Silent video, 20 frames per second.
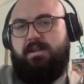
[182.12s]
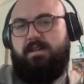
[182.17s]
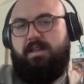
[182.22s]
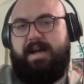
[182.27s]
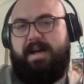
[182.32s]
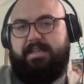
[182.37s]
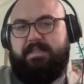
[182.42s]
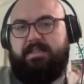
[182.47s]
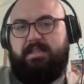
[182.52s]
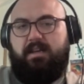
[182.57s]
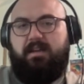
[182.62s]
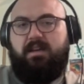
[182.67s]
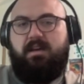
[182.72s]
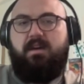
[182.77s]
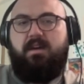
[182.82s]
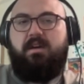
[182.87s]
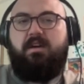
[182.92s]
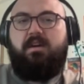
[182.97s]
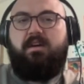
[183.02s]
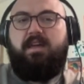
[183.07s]
elastic.
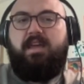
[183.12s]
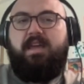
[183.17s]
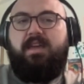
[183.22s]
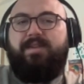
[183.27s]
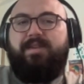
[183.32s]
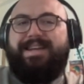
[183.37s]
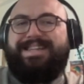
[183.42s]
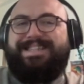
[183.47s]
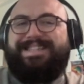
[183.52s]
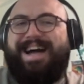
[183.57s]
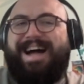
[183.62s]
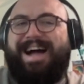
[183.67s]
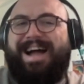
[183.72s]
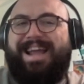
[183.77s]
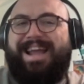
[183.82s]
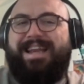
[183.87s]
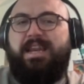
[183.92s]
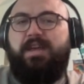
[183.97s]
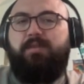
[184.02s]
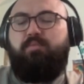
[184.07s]
Even a
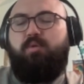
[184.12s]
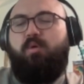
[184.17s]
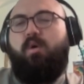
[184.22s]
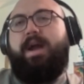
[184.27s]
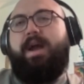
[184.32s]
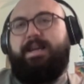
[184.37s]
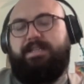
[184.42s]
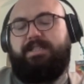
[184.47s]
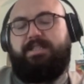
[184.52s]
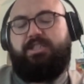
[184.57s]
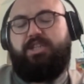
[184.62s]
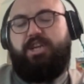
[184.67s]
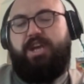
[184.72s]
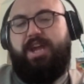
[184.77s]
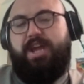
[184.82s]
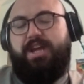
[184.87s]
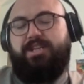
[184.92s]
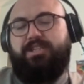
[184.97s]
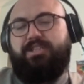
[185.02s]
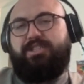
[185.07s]
tiny price
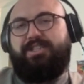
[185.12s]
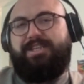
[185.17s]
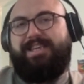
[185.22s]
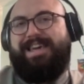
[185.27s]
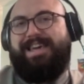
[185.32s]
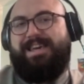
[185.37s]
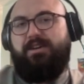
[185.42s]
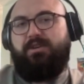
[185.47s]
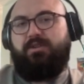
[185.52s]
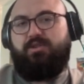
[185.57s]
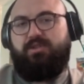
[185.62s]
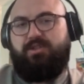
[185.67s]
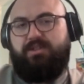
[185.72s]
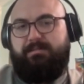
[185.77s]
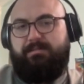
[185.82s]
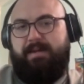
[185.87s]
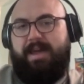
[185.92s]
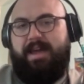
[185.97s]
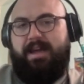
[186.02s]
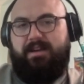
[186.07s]
change kills
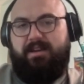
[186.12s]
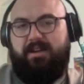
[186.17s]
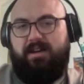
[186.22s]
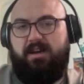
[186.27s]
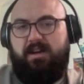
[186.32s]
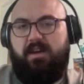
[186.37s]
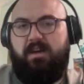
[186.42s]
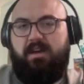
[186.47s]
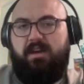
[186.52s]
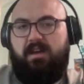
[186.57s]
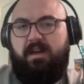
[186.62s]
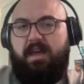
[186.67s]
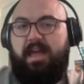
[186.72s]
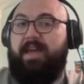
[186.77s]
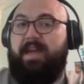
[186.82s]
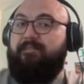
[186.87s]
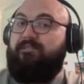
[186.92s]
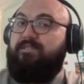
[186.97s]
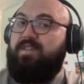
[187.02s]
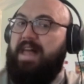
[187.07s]
demand.
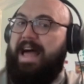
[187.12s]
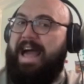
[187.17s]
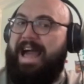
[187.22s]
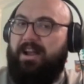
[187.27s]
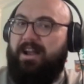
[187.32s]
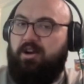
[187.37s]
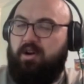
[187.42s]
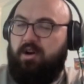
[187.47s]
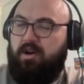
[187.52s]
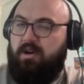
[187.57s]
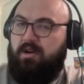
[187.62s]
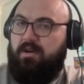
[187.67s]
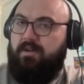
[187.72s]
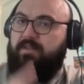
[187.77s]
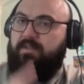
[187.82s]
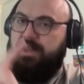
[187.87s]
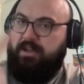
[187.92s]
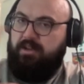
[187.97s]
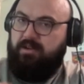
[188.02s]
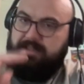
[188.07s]
A flat
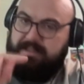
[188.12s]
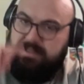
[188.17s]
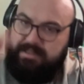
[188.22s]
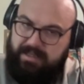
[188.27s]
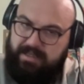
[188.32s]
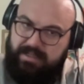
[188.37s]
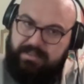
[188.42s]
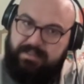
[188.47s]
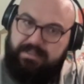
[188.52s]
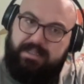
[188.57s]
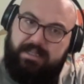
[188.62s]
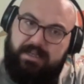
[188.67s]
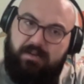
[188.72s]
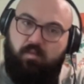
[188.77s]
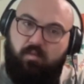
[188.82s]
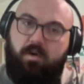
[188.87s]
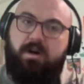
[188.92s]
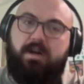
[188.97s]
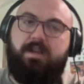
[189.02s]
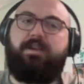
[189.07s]
curve, like you can see in
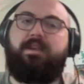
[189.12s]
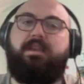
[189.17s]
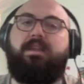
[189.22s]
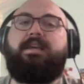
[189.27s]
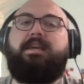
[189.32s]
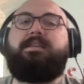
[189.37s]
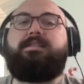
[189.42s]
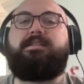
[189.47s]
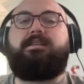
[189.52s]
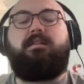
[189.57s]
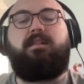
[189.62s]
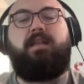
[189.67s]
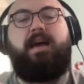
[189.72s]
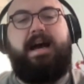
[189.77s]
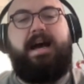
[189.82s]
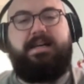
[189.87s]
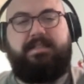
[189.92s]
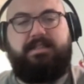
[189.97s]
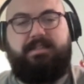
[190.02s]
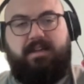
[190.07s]
D1, is
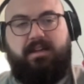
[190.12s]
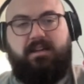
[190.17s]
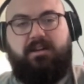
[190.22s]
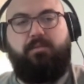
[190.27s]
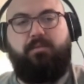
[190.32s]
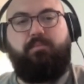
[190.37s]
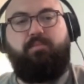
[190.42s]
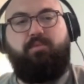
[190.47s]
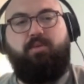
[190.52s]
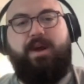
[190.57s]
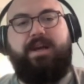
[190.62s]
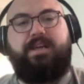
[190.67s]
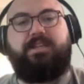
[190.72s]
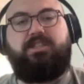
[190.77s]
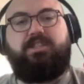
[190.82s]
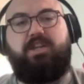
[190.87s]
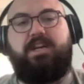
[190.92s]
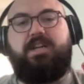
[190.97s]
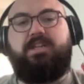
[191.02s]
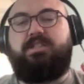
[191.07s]
elastic.
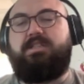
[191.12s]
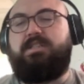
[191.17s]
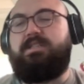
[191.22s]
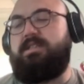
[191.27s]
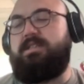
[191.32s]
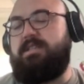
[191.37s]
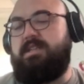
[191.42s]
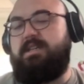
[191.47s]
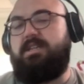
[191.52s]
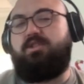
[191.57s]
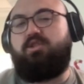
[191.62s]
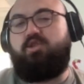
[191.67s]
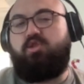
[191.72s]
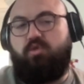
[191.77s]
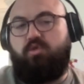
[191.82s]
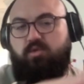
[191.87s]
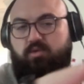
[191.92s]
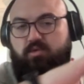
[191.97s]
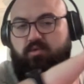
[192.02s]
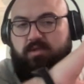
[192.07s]
Price changes lead
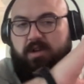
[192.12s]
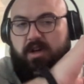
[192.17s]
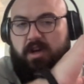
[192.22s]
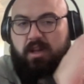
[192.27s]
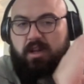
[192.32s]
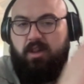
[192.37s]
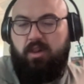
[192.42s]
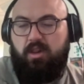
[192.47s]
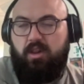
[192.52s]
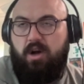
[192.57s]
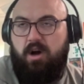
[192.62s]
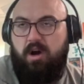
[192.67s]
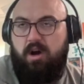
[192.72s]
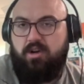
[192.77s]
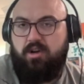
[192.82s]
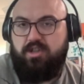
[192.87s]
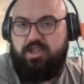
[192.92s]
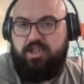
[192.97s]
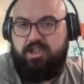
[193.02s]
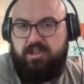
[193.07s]
to
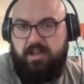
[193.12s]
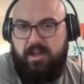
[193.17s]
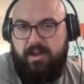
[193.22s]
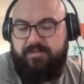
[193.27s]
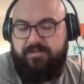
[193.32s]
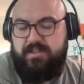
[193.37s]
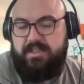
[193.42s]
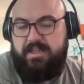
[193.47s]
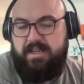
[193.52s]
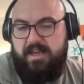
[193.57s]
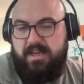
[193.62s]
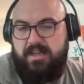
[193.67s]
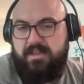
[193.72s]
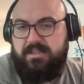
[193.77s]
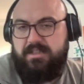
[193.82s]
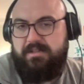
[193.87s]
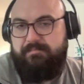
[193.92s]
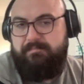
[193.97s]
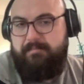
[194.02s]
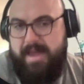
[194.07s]
large shifts
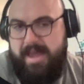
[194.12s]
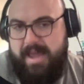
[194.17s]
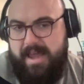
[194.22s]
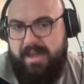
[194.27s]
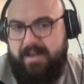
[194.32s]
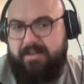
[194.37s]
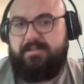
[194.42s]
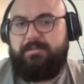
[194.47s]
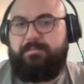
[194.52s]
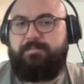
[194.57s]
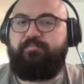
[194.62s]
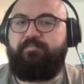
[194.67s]
in demand.